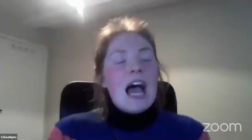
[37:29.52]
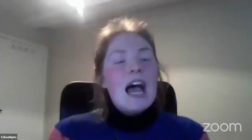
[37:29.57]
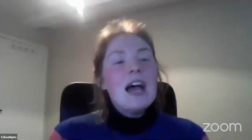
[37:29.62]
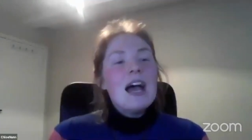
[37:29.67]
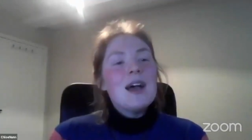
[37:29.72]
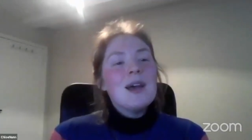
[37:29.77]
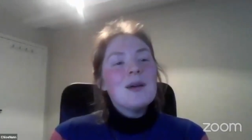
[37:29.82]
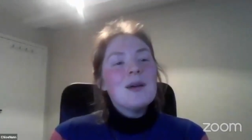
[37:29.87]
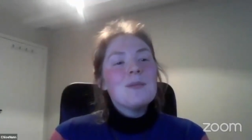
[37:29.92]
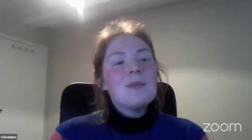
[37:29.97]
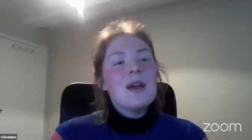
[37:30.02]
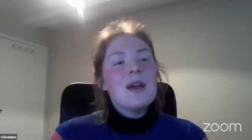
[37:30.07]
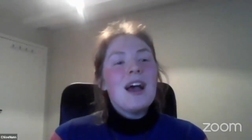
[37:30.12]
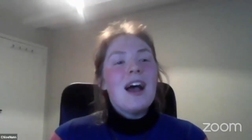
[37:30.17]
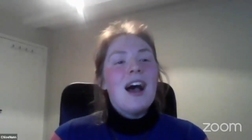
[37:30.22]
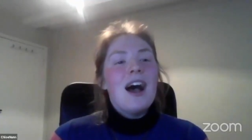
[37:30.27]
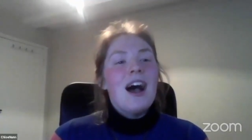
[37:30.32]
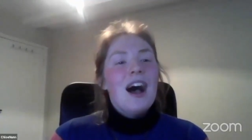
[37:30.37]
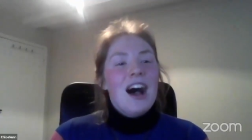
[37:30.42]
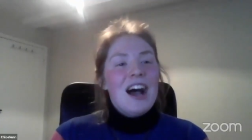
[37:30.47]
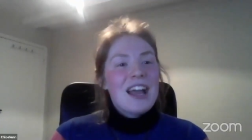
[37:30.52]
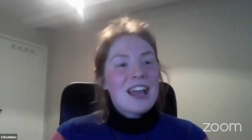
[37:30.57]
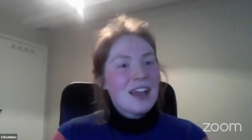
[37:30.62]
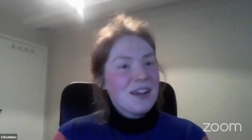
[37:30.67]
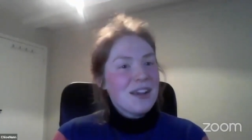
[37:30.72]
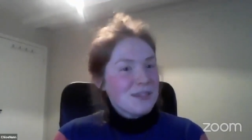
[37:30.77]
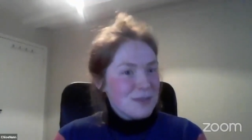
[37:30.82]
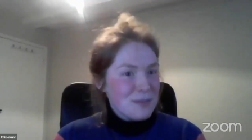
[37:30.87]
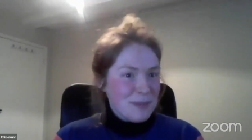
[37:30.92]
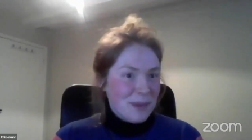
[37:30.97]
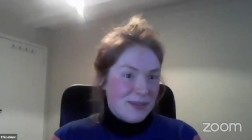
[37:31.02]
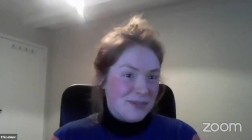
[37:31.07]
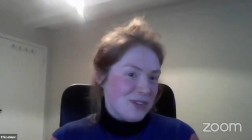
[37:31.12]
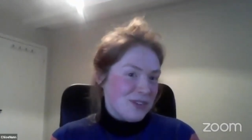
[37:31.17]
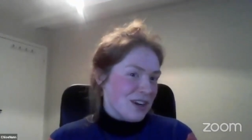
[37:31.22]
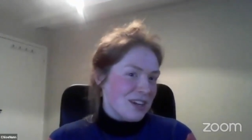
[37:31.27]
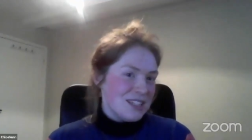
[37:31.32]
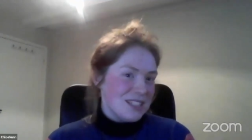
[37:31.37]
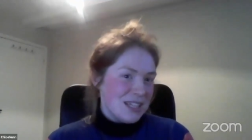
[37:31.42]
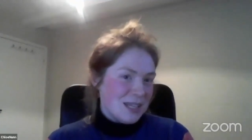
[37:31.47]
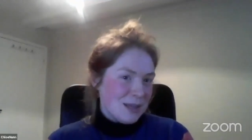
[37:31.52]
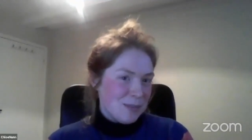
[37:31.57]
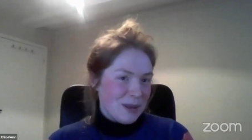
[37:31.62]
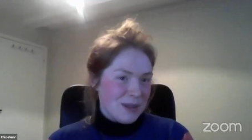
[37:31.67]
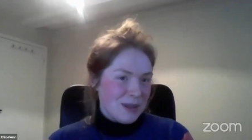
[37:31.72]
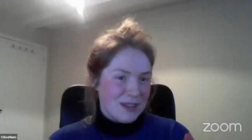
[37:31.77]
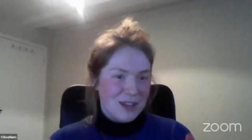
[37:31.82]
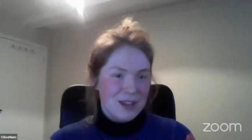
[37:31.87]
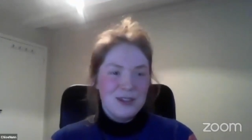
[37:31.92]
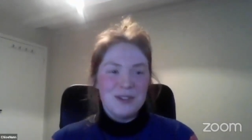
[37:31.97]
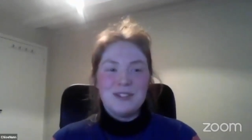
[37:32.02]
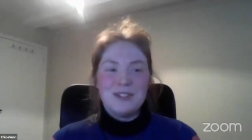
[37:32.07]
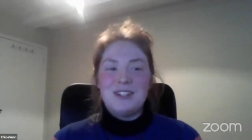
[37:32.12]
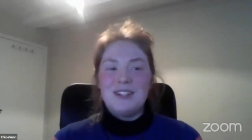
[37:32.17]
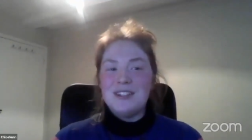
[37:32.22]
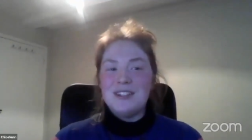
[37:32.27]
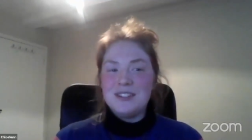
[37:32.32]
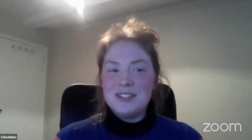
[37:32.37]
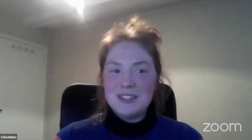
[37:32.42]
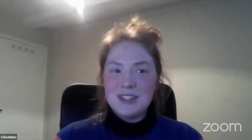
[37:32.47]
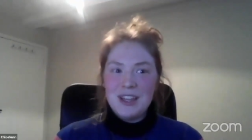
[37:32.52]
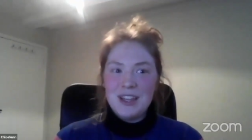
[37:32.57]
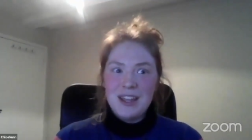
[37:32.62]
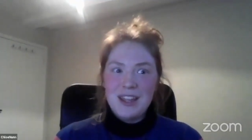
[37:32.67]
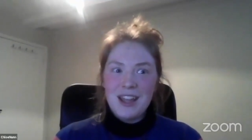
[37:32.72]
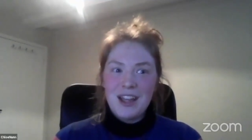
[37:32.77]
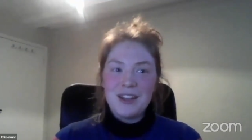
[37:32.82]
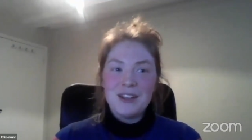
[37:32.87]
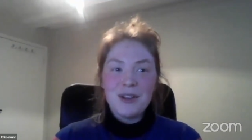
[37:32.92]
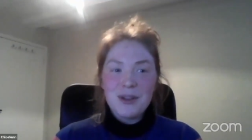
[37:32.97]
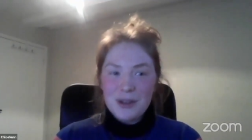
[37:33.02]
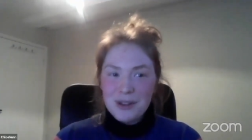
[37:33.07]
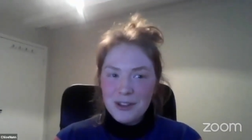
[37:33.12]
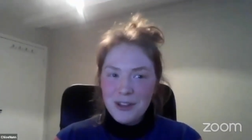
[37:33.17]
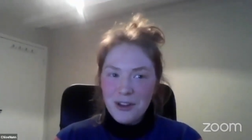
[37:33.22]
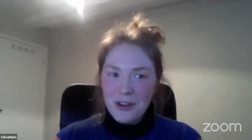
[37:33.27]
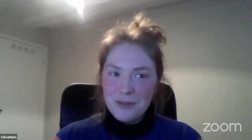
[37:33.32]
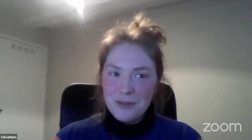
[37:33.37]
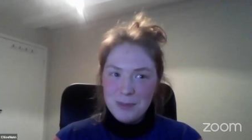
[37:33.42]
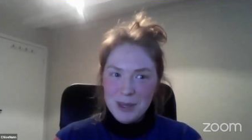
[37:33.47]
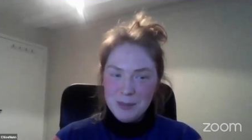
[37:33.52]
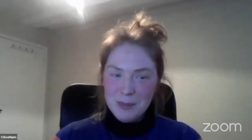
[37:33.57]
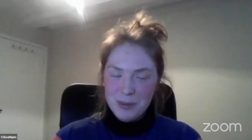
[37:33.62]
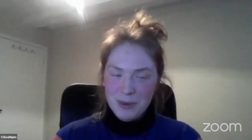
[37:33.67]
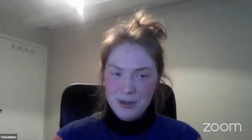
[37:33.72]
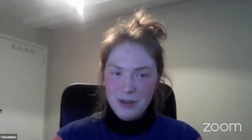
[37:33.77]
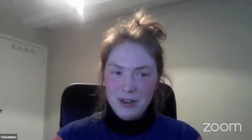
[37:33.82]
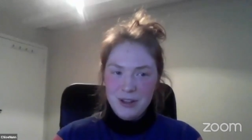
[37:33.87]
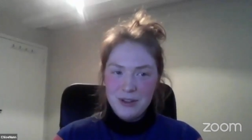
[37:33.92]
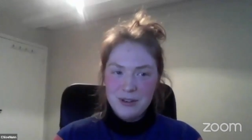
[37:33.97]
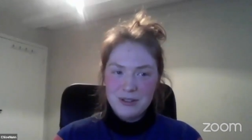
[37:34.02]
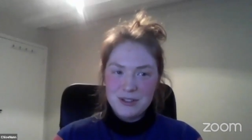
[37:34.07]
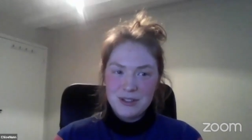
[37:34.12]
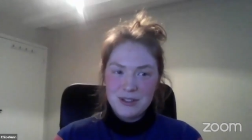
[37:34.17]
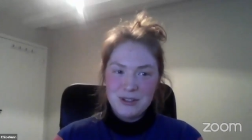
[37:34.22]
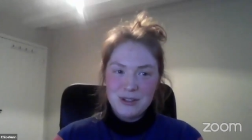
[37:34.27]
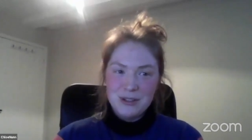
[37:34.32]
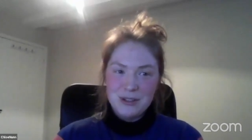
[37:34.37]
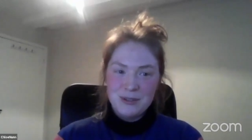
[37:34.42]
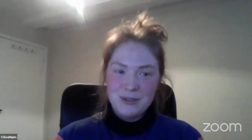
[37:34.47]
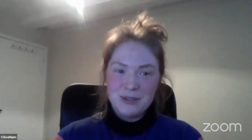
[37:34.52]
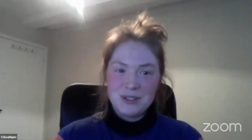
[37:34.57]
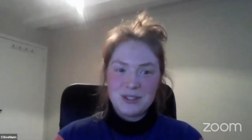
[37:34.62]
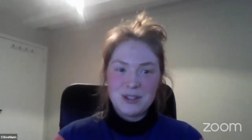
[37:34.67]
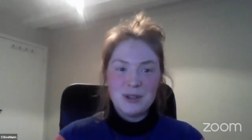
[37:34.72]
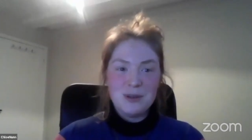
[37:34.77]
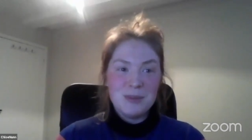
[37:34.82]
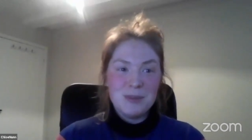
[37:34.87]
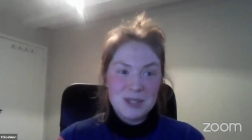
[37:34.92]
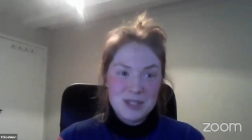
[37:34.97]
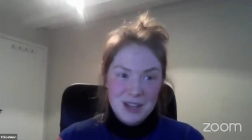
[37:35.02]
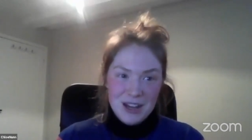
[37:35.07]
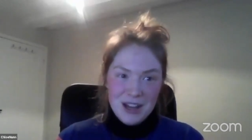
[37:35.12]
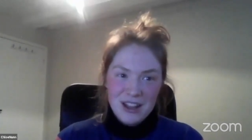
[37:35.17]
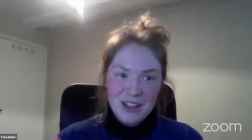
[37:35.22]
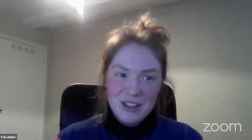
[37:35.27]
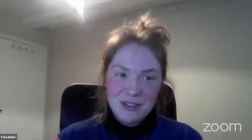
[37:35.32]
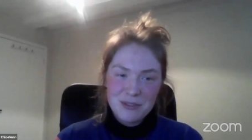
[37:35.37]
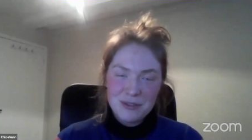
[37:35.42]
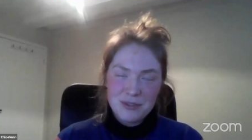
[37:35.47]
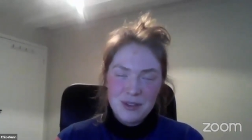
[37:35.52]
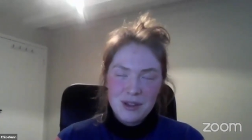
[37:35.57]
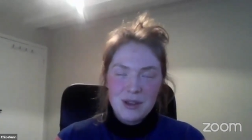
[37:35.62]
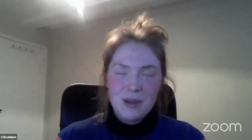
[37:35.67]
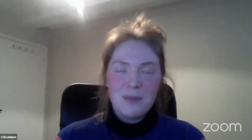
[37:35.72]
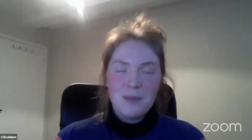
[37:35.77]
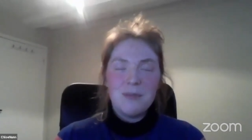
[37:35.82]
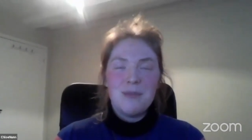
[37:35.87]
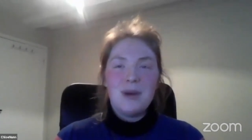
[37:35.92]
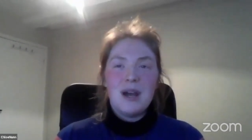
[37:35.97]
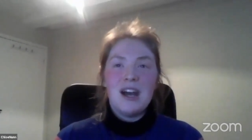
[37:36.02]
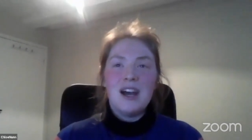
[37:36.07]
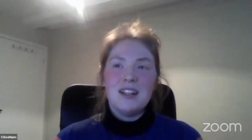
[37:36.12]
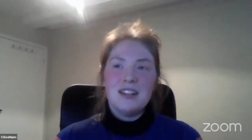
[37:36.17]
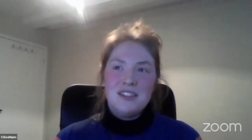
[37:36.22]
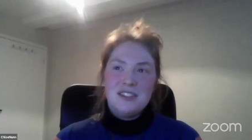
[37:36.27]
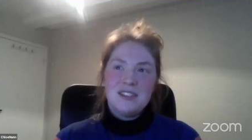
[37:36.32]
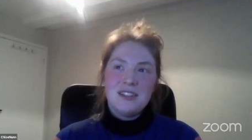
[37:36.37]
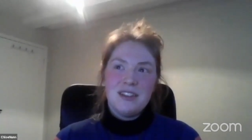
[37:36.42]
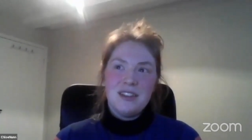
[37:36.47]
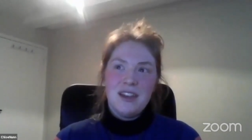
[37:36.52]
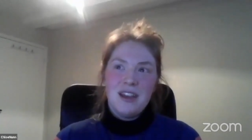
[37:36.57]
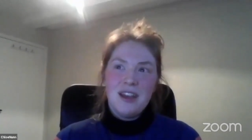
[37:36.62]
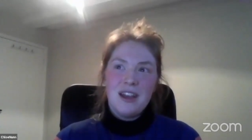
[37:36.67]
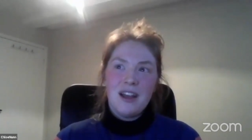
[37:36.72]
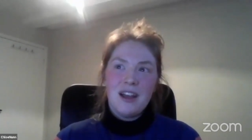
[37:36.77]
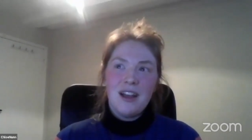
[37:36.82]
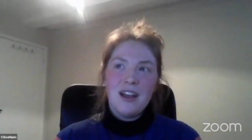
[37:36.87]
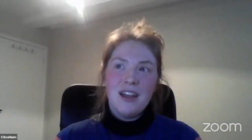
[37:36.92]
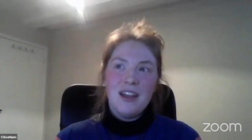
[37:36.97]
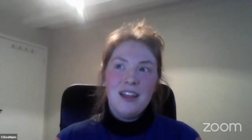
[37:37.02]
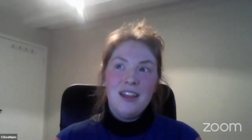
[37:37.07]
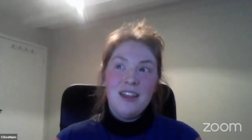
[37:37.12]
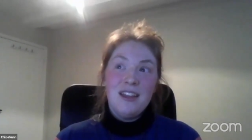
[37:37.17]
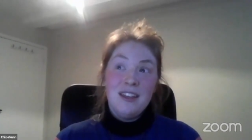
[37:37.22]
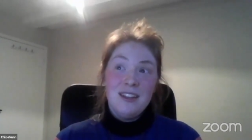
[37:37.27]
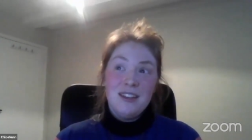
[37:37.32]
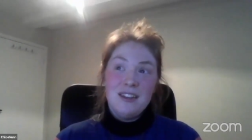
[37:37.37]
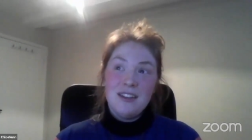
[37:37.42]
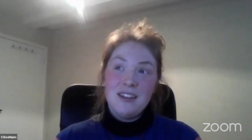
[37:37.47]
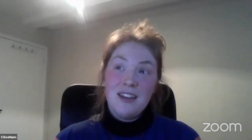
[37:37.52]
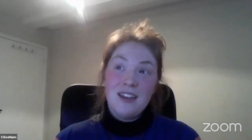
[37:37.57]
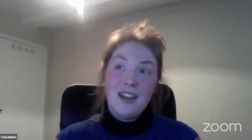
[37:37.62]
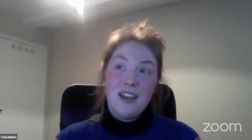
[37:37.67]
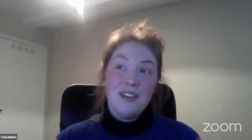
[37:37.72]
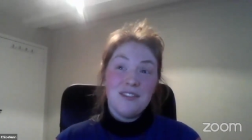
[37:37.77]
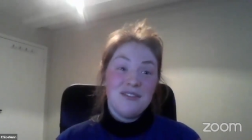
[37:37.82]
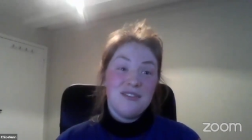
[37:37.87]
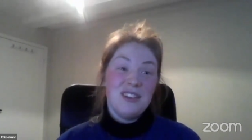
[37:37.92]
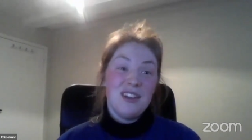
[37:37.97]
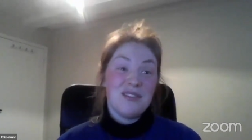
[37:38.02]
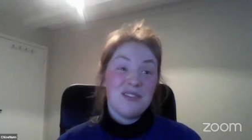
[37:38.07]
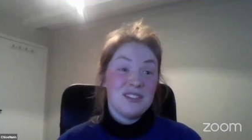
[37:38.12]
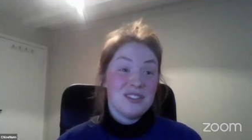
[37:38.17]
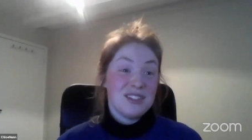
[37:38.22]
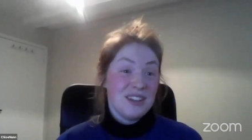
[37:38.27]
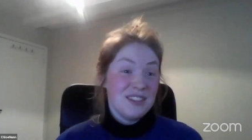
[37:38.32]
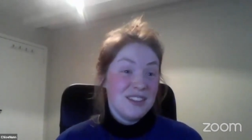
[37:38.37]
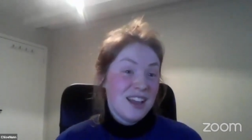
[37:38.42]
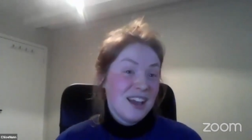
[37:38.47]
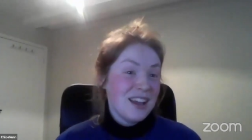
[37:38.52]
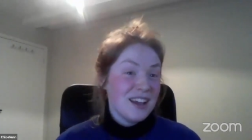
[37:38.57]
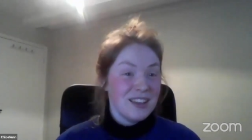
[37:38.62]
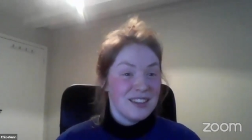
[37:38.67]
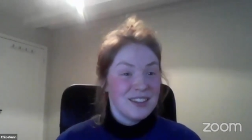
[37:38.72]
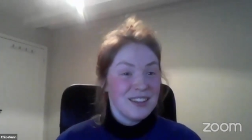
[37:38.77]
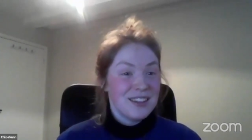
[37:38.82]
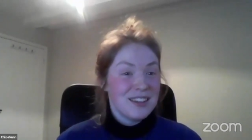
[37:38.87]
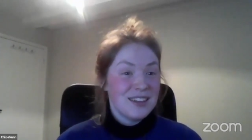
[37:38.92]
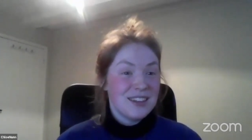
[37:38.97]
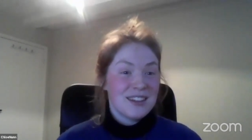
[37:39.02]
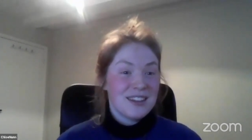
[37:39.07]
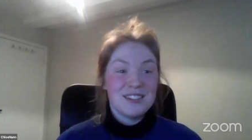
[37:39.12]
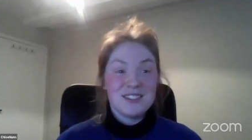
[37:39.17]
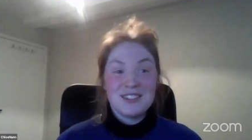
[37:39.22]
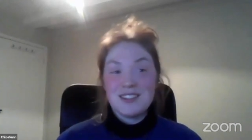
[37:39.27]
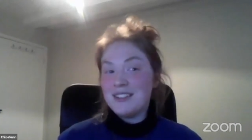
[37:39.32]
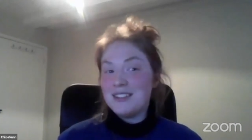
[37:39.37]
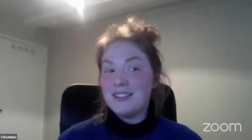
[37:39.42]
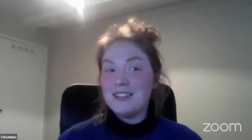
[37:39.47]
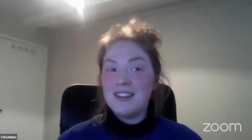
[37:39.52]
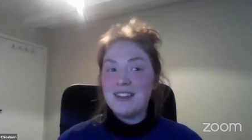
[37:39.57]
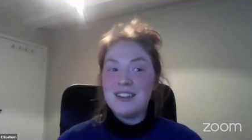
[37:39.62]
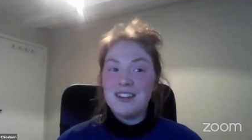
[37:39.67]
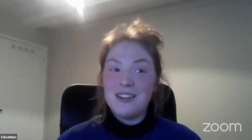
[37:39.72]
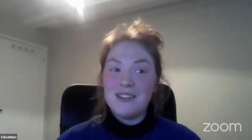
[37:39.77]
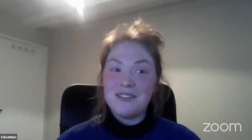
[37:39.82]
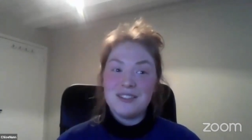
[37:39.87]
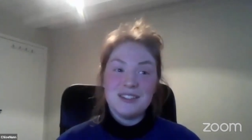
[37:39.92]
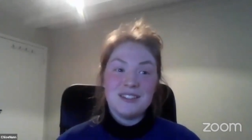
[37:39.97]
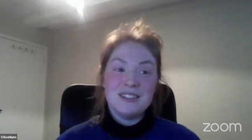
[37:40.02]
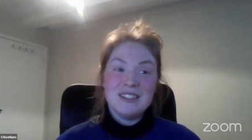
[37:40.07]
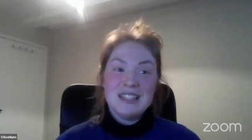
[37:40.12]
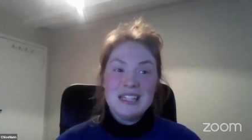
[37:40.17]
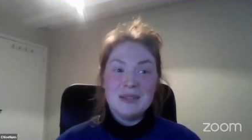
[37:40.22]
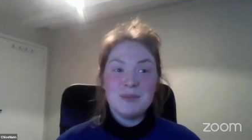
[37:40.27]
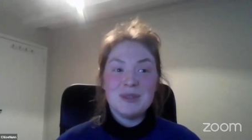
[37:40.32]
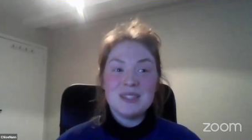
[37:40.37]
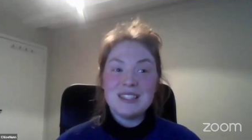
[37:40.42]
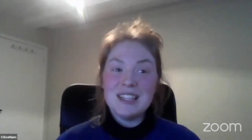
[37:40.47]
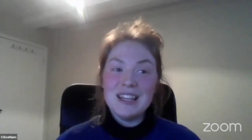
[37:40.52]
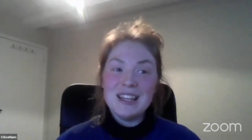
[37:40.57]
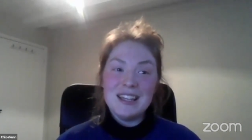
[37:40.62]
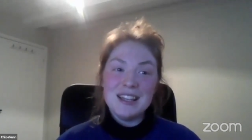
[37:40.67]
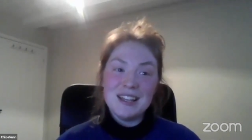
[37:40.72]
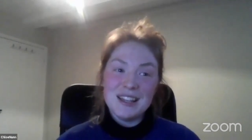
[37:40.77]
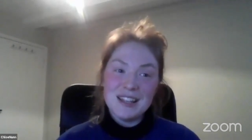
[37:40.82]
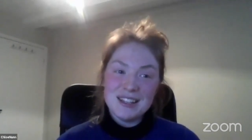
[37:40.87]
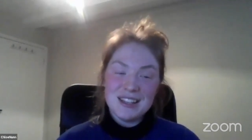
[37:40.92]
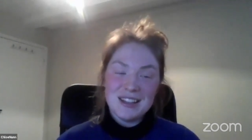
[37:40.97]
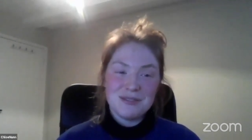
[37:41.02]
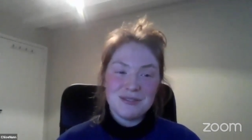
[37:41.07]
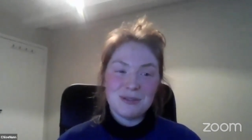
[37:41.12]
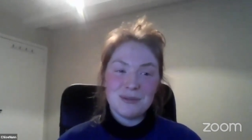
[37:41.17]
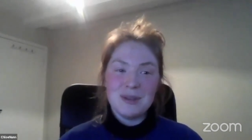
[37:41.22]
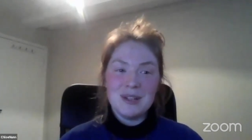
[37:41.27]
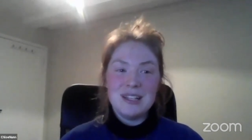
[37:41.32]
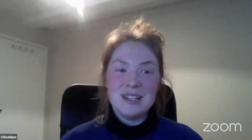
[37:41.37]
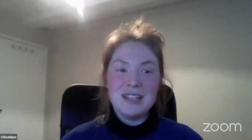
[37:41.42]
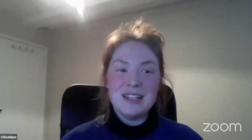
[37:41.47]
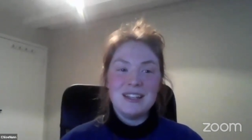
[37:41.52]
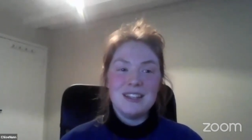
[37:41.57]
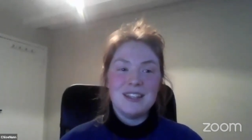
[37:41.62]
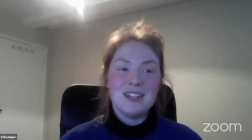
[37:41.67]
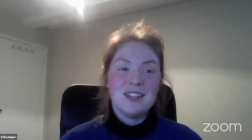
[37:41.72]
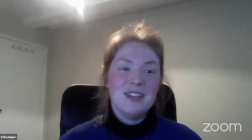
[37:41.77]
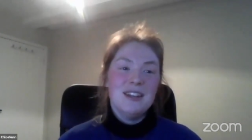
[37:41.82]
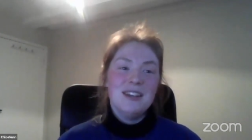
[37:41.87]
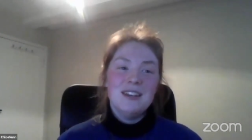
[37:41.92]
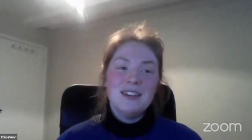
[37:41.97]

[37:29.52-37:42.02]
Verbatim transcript: I haven't been very deep in the oceans. I know a lot of people who do scuba dive, but I have never done that. I think because I love the deep sea, it never really